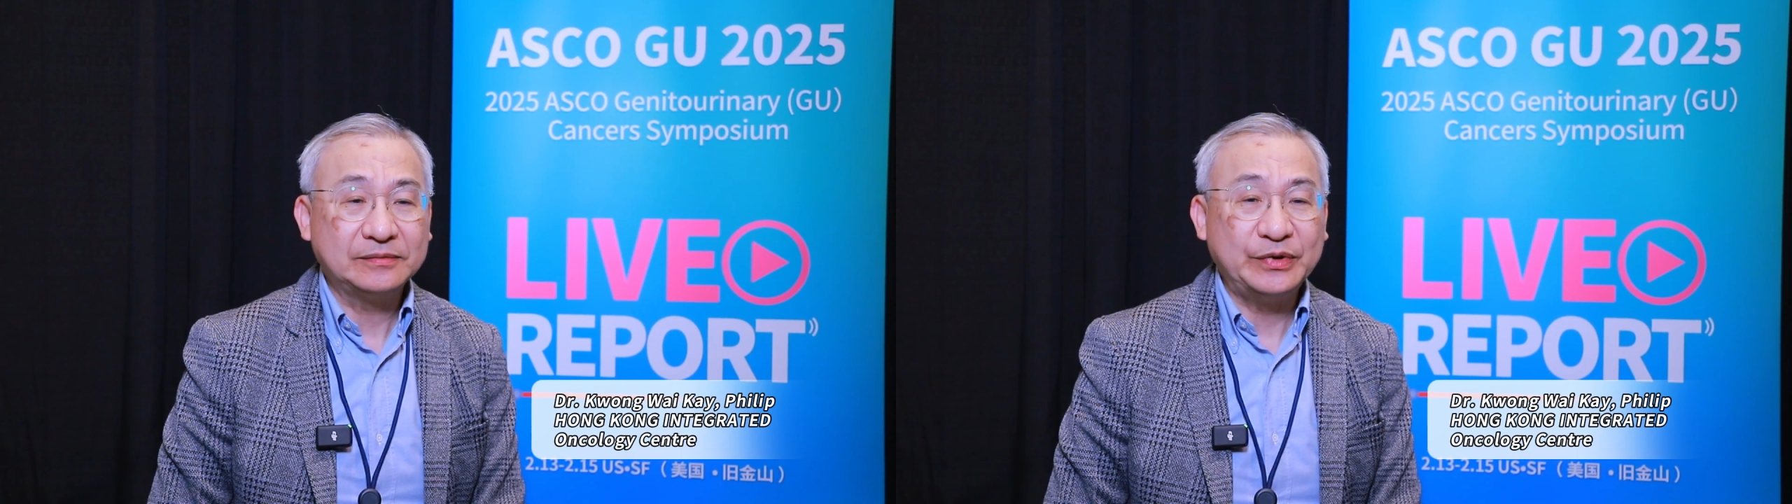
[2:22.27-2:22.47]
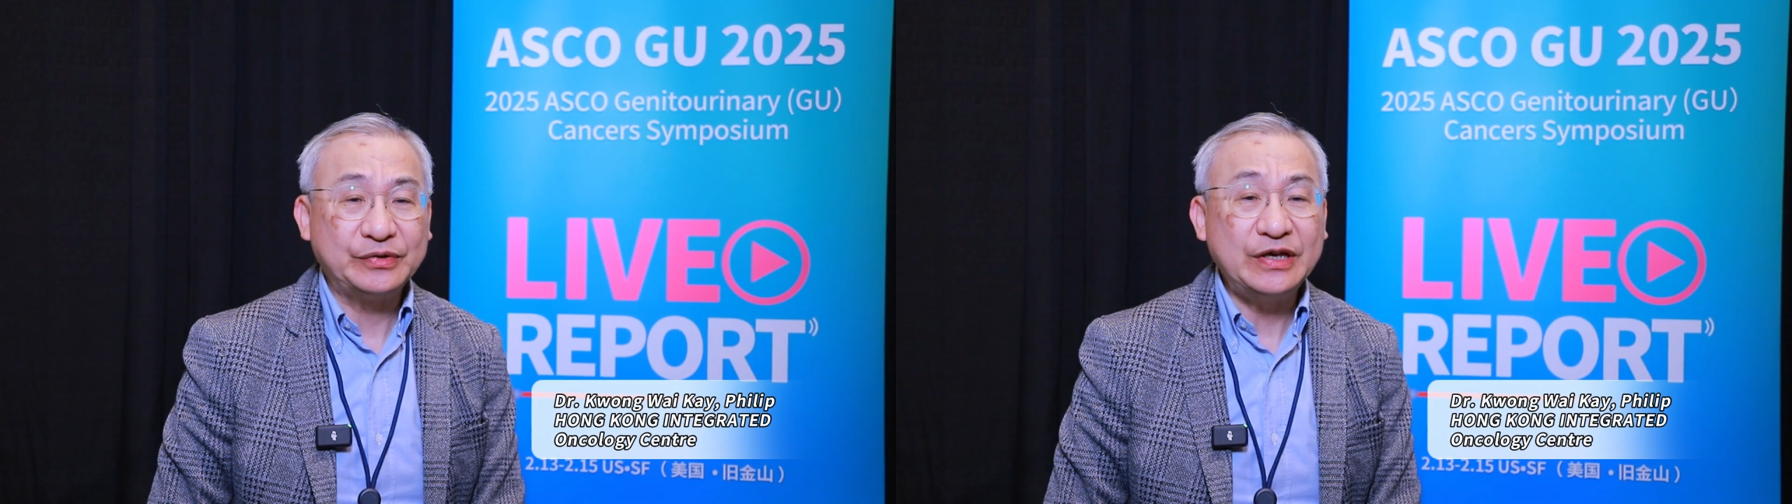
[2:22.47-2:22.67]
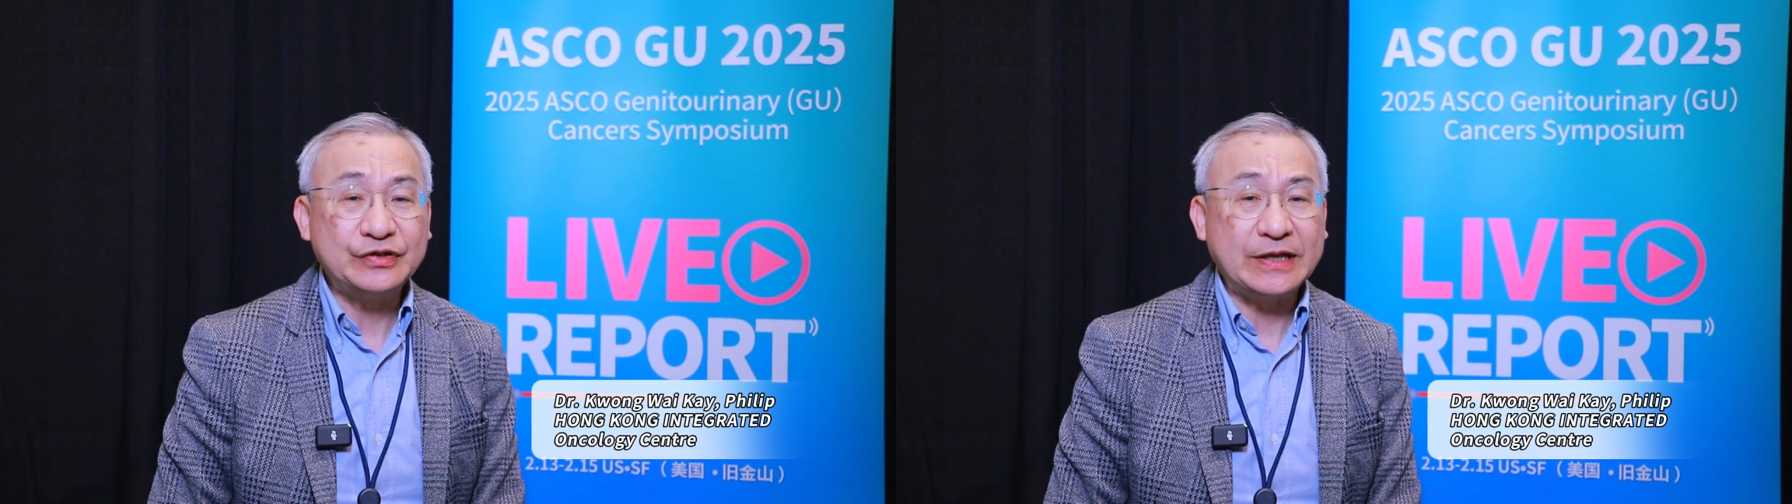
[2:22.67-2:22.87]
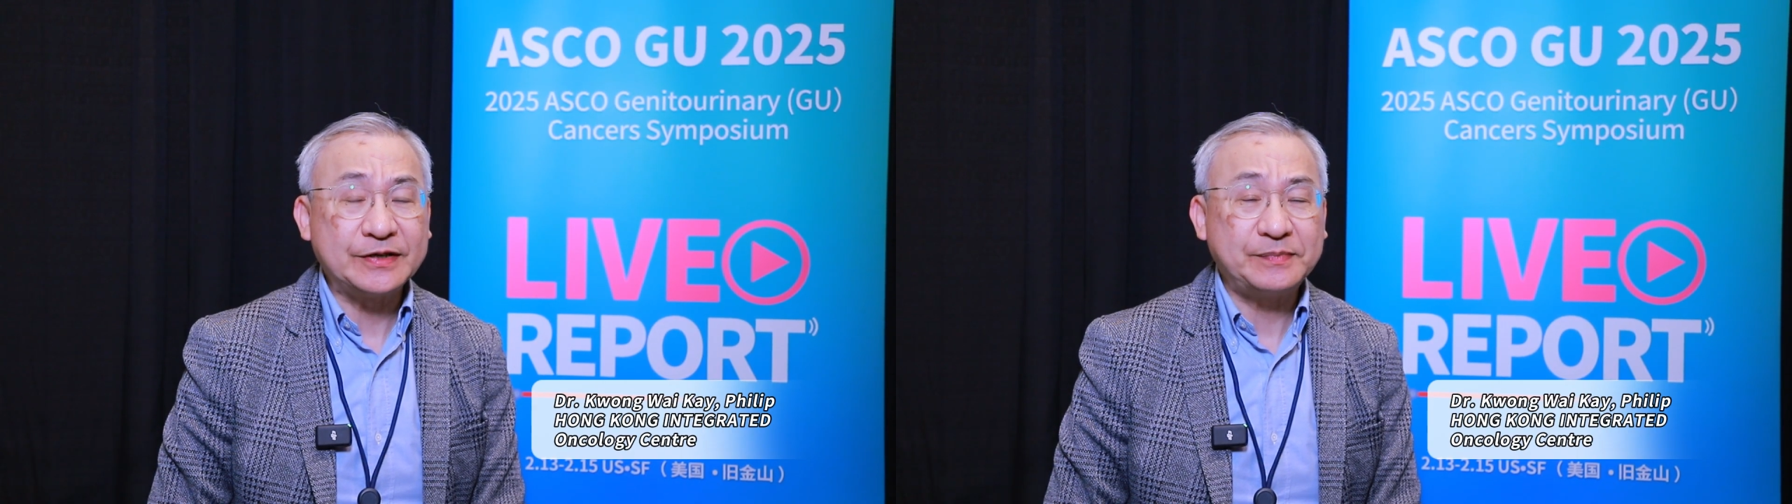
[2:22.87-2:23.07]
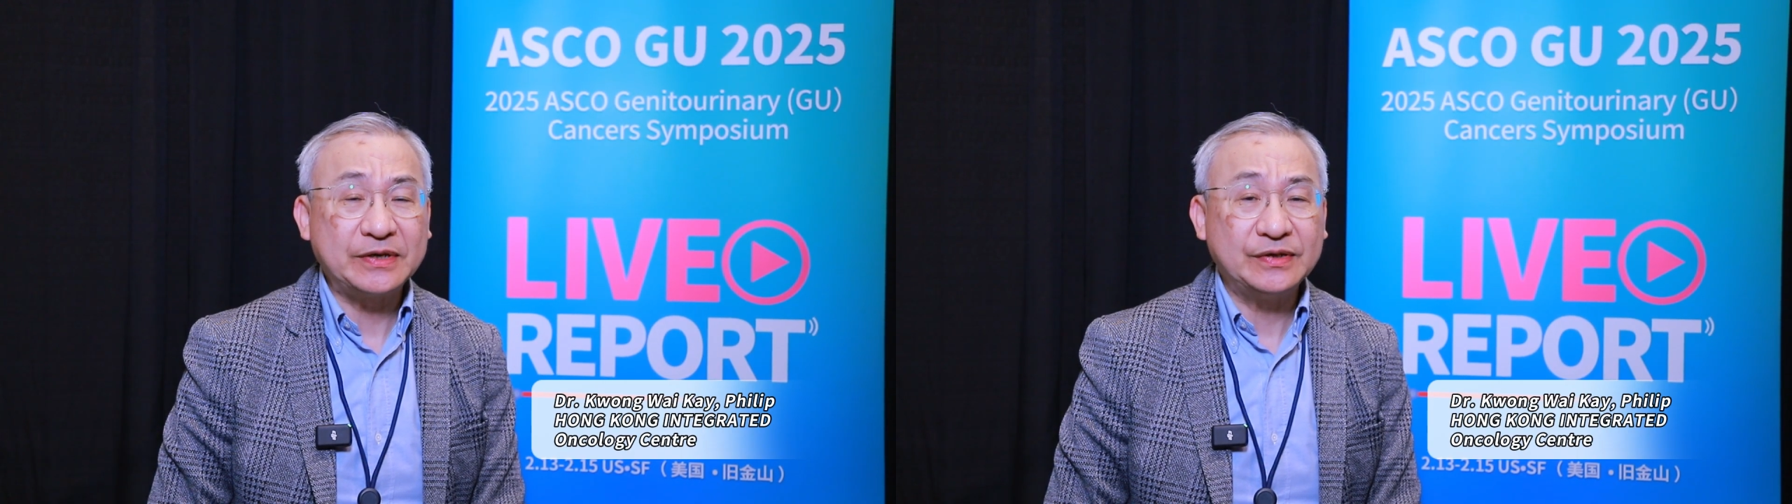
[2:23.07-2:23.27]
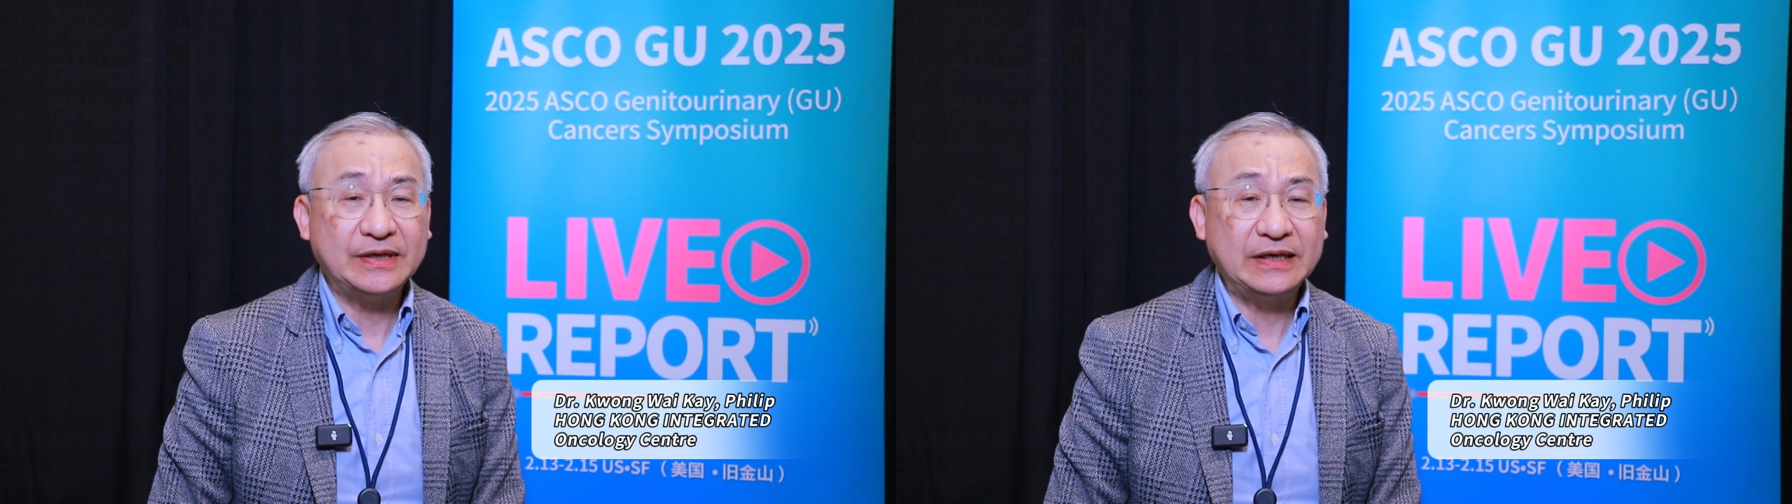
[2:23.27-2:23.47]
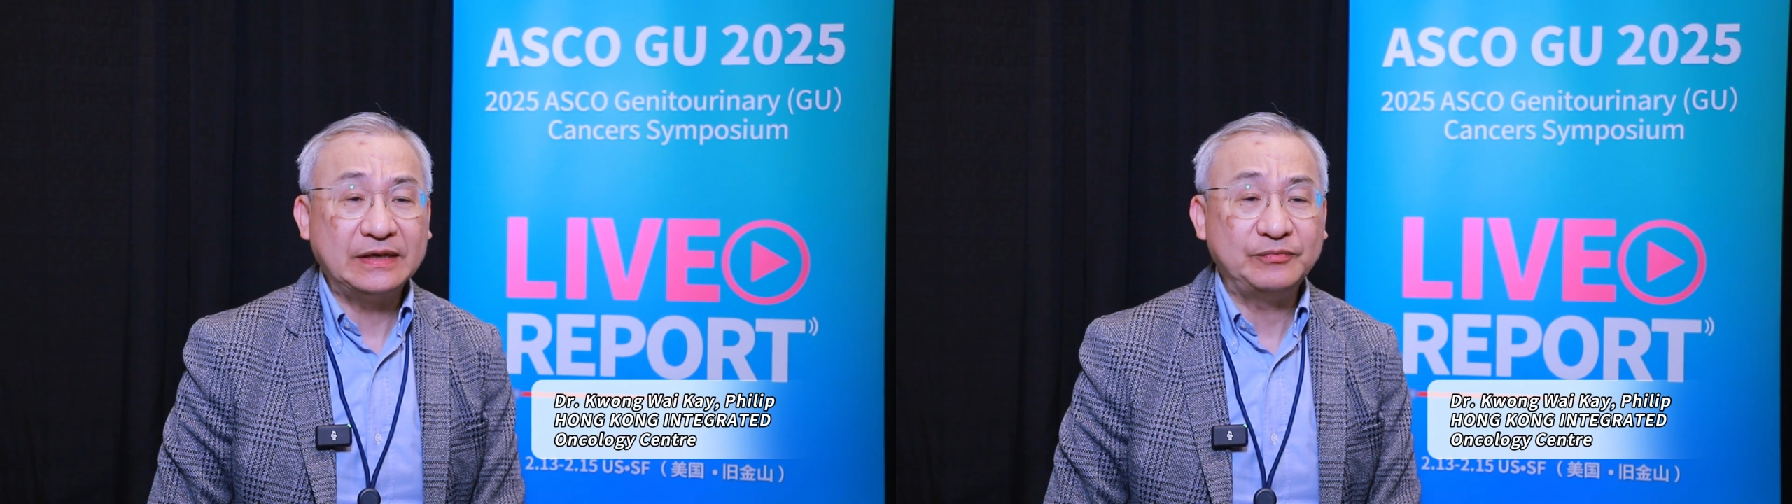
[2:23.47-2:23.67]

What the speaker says: mutation, especially